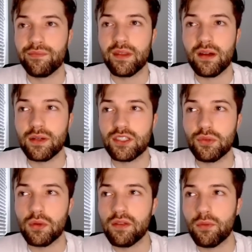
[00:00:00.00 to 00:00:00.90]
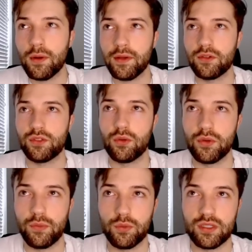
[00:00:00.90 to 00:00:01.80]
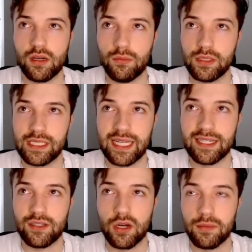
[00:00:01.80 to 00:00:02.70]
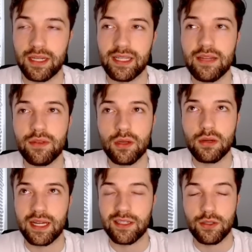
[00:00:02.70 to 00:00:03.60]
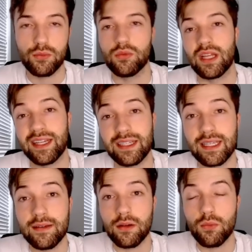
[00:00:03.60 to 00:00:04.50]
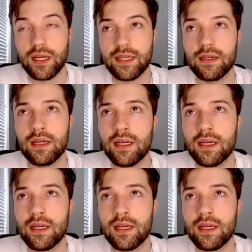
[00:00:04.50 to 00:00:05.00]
No, he's twenty-four years old and was not really that dominant, even though I do like Keon White.